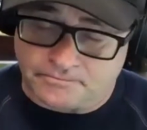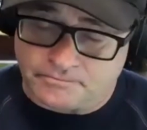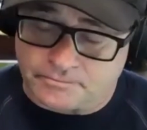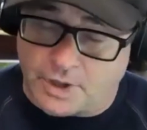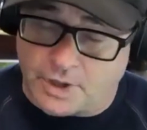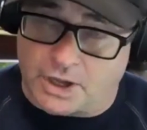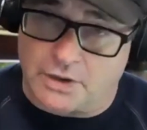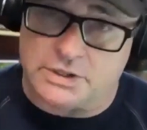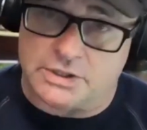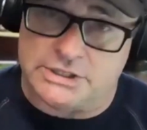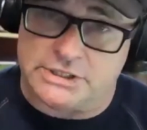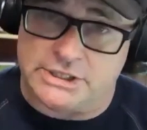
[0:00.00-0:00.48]

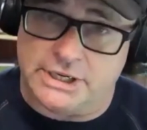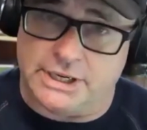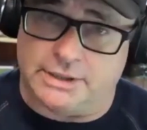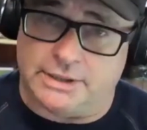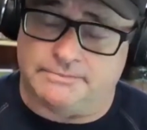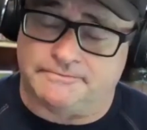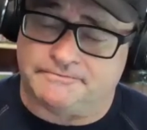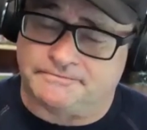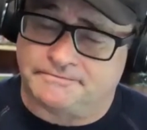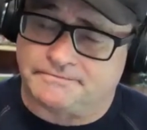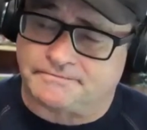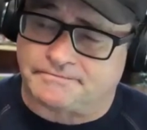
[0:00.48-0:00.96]
I could see
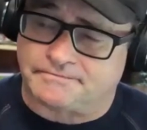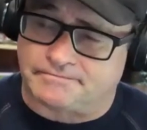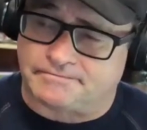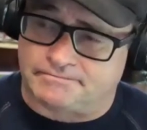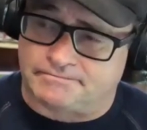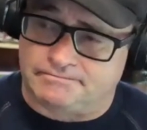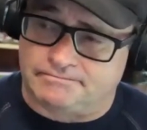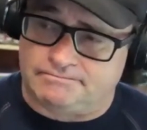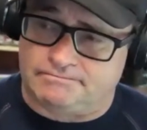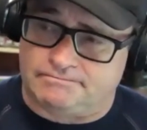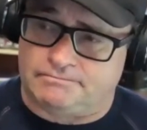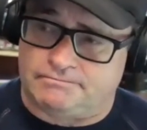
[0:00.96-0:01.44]
it.
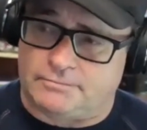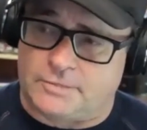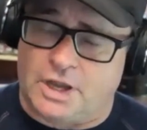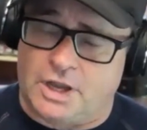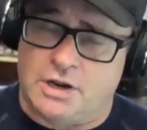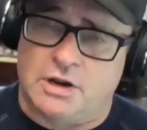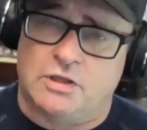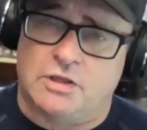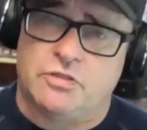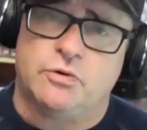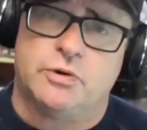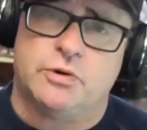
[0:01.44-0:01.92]

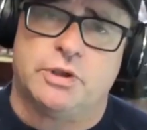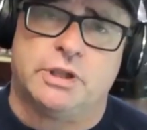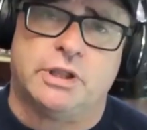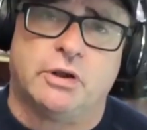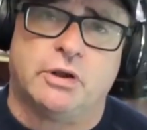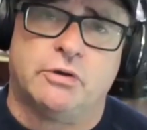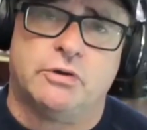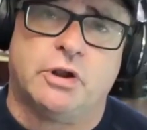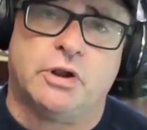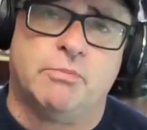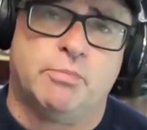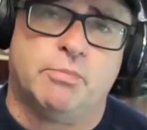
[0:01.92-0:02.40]
And I thought, you
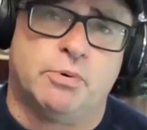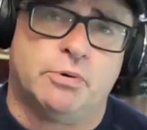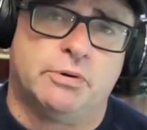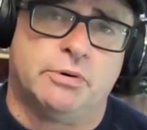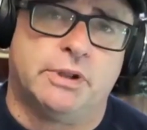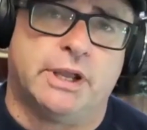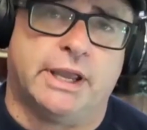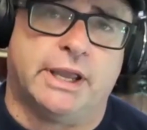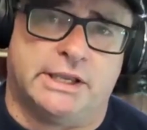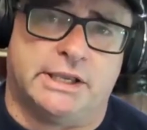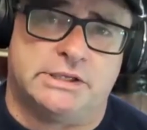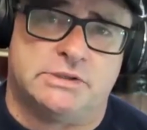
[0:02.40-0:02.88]
don't put all
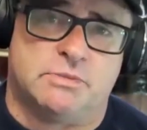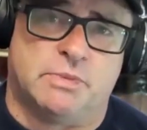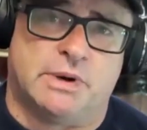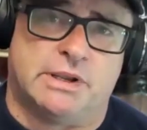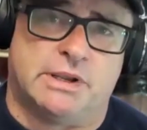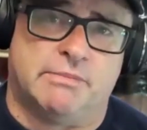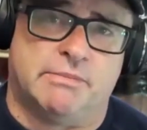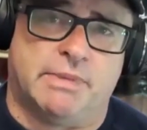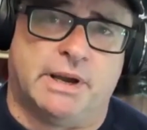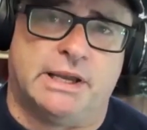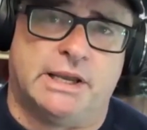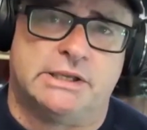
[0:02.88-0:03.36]
your eggs in
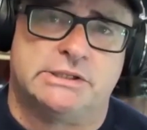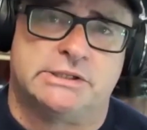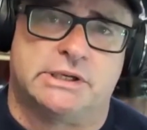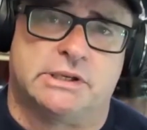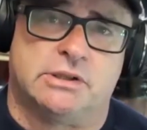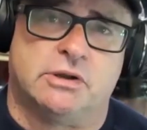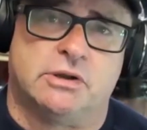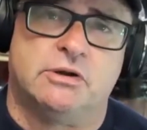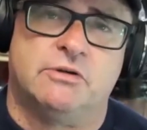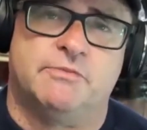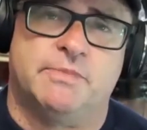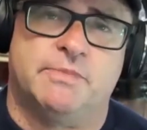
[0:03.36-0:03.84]
one basket. A
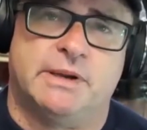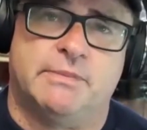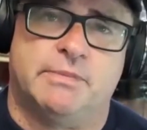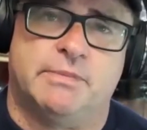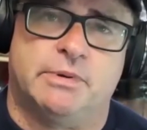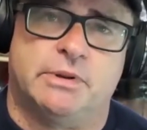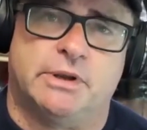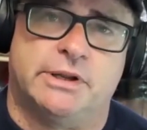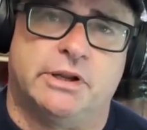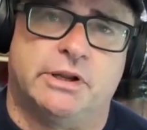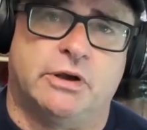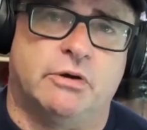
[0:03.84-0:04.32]
lot of
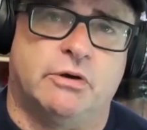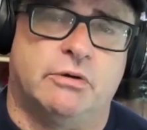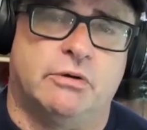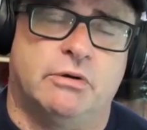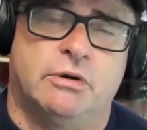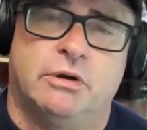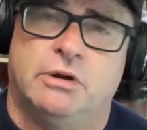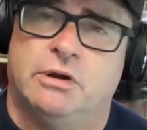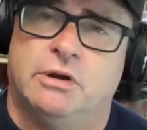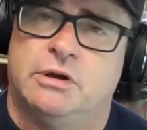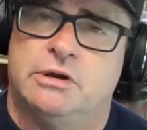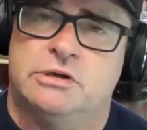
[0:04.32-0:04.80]
people I know
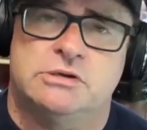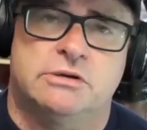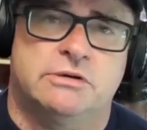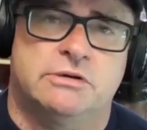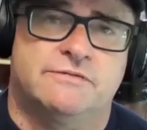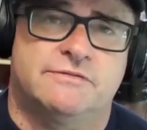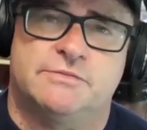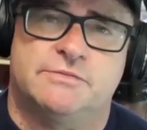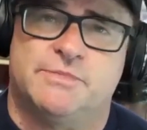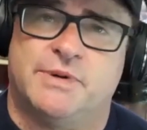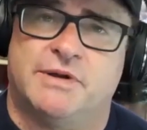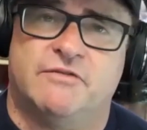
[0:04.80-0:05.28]

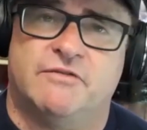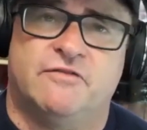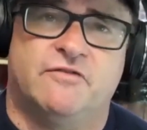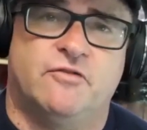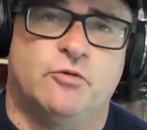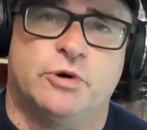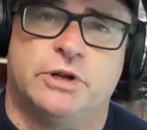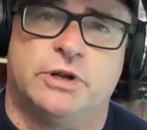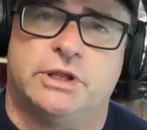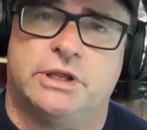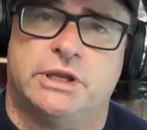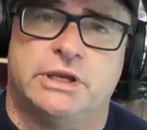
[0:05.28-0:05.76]
spent
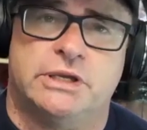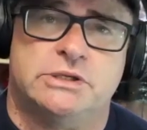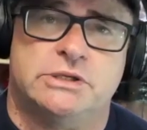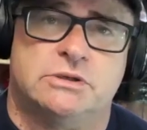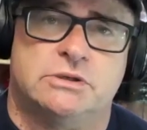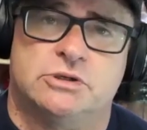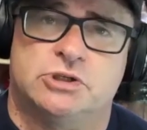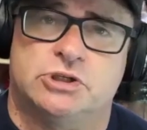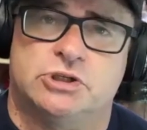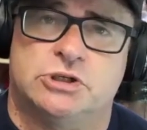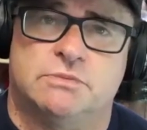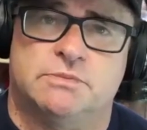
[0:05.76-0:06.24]
40 years
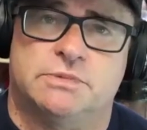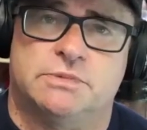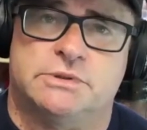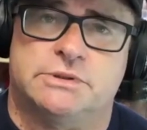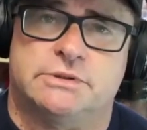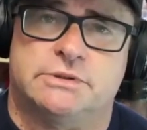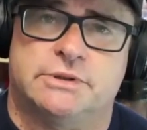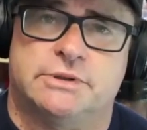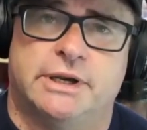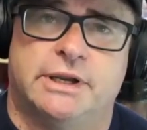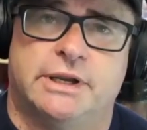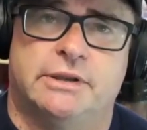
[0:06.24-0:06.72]
on
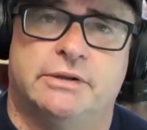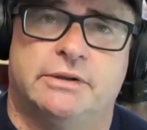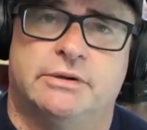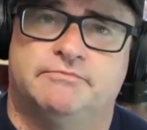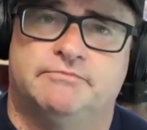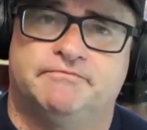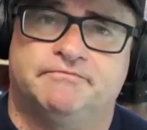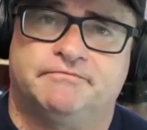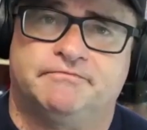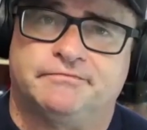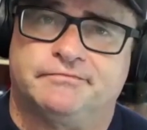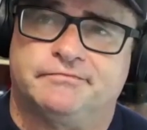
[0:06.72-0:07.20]
ships and
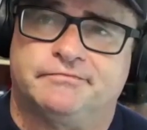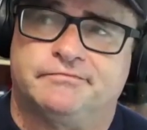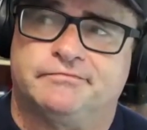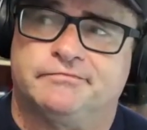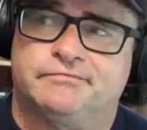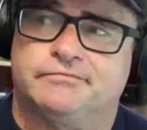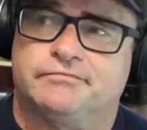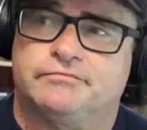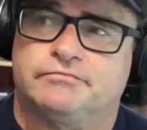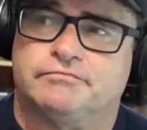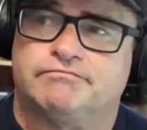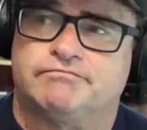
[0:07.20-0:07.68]

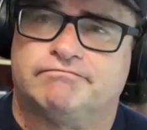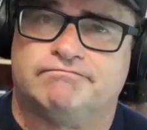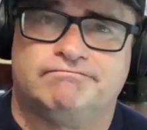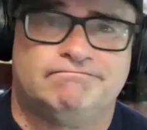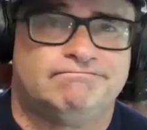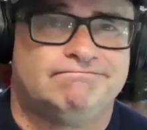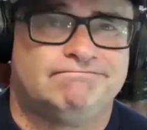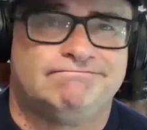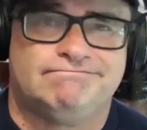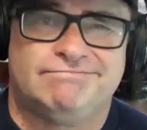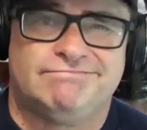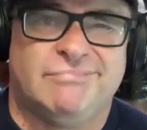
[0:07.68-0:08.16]

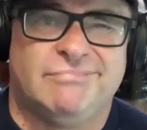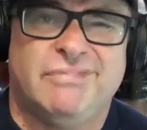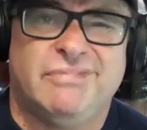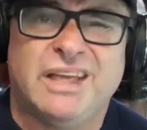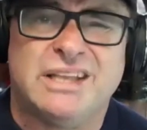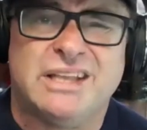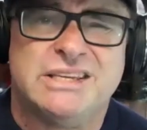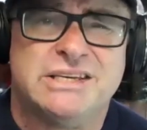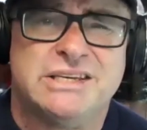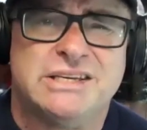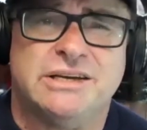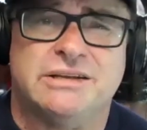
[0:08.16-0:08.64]

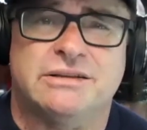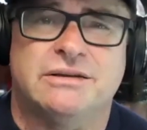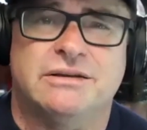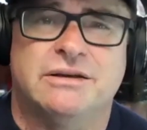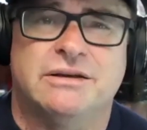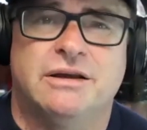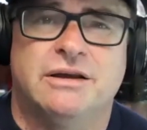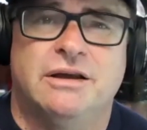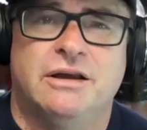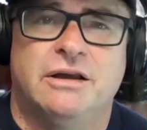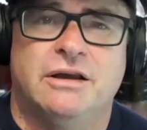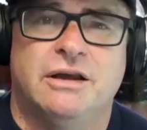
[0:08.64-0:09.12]
that's it.
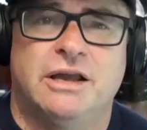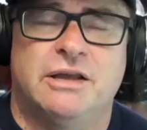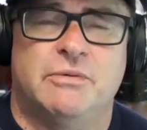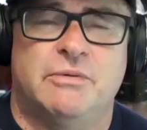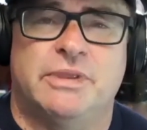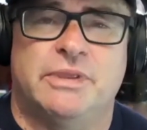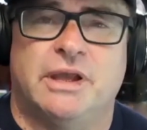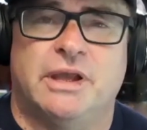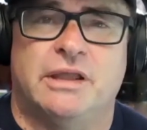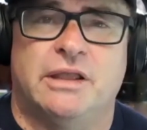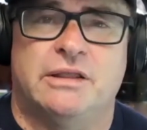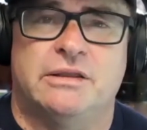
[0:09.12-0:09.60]

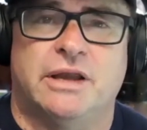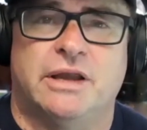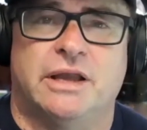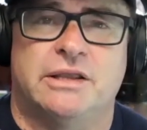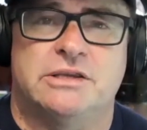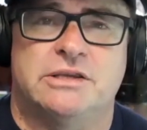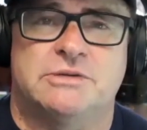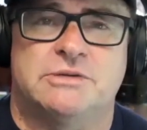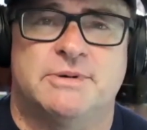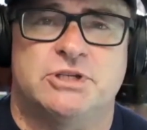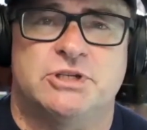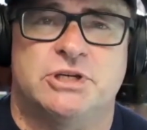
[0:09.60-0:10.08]
And
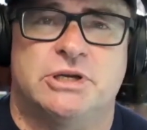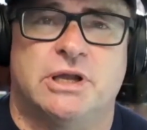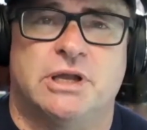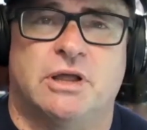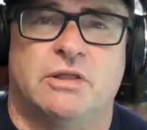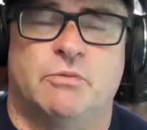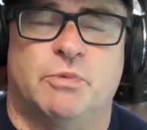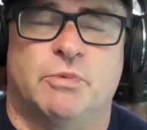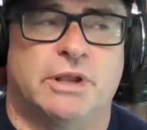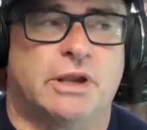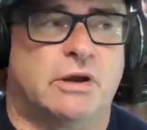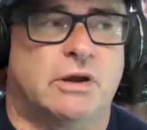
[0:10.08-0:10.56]
especially
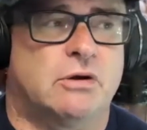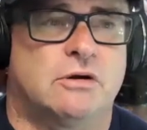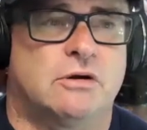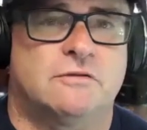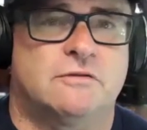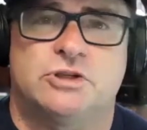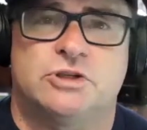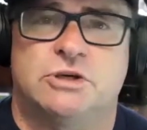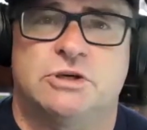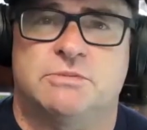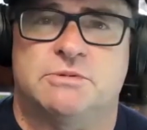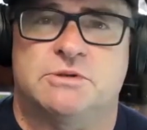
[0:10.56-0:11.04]
when they got
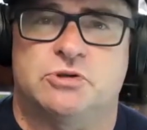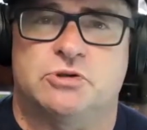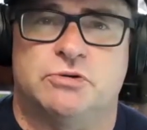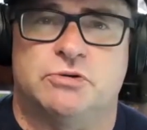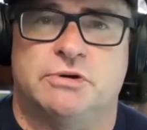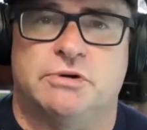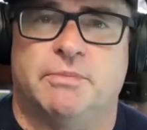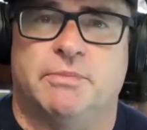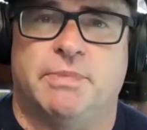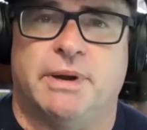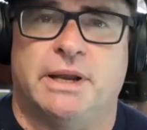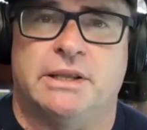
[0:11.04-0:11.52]
ships
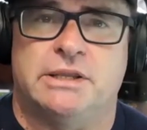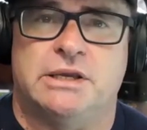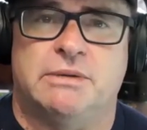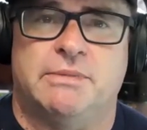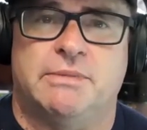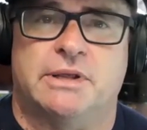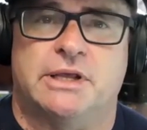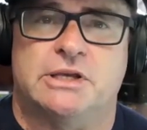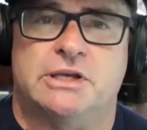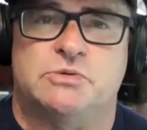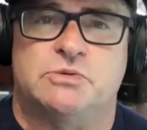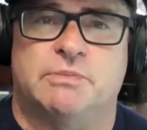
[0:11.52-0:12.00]
during the
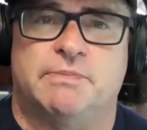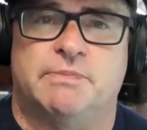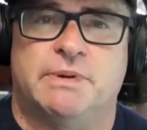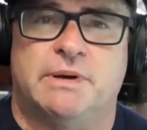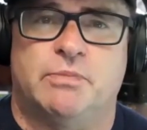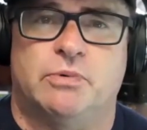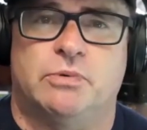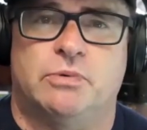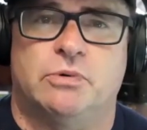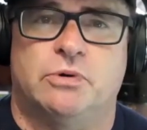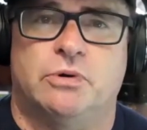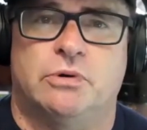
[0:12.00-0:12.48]
pandemic, that's when
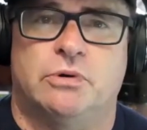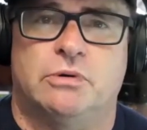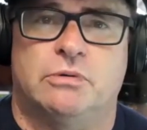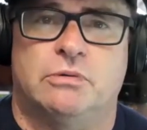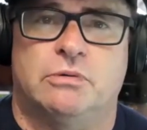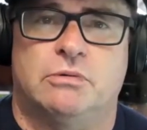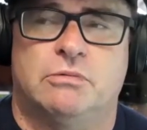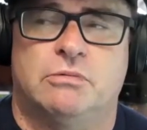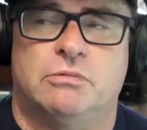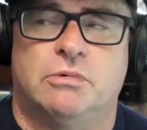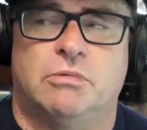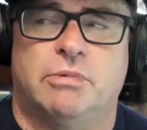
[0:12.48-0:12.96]
people learned,
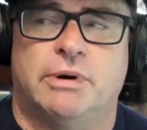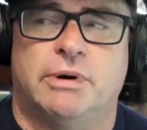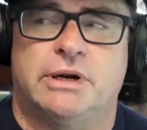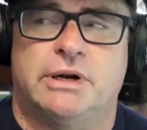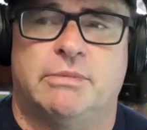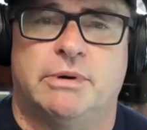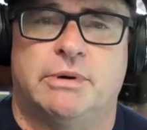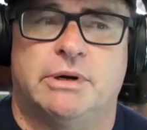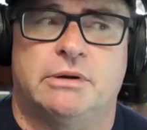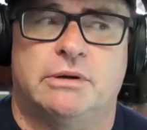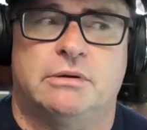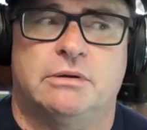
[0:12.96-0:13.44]
well, wait a
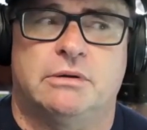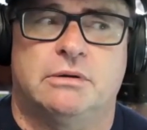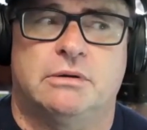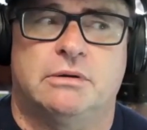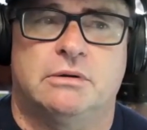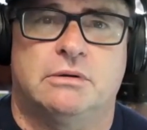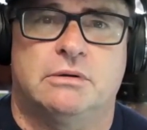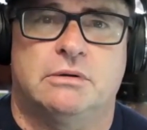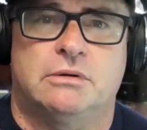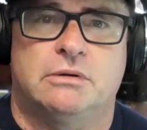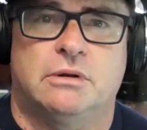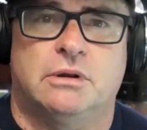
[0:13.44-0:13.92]
minute,
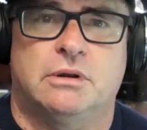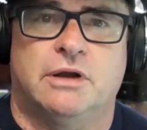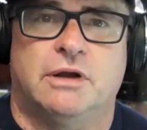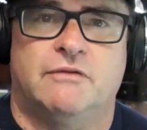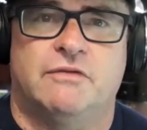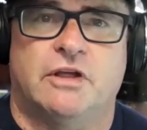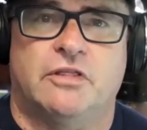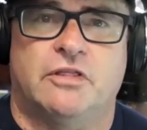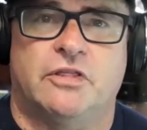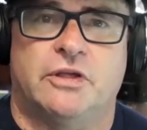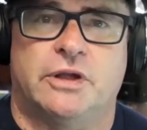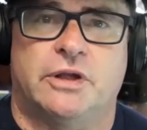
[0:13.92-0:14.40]
I have
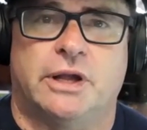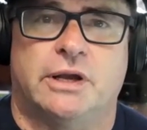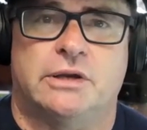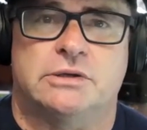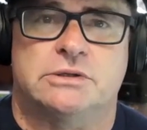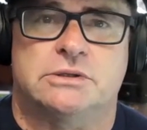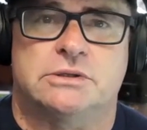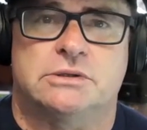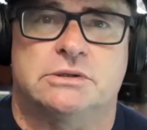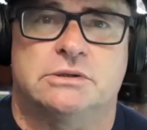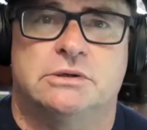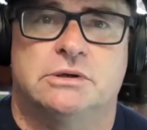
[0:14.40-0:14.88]
nothing
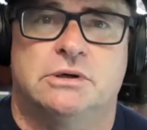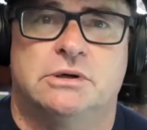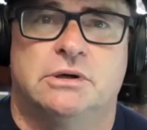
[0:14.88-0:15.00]
else.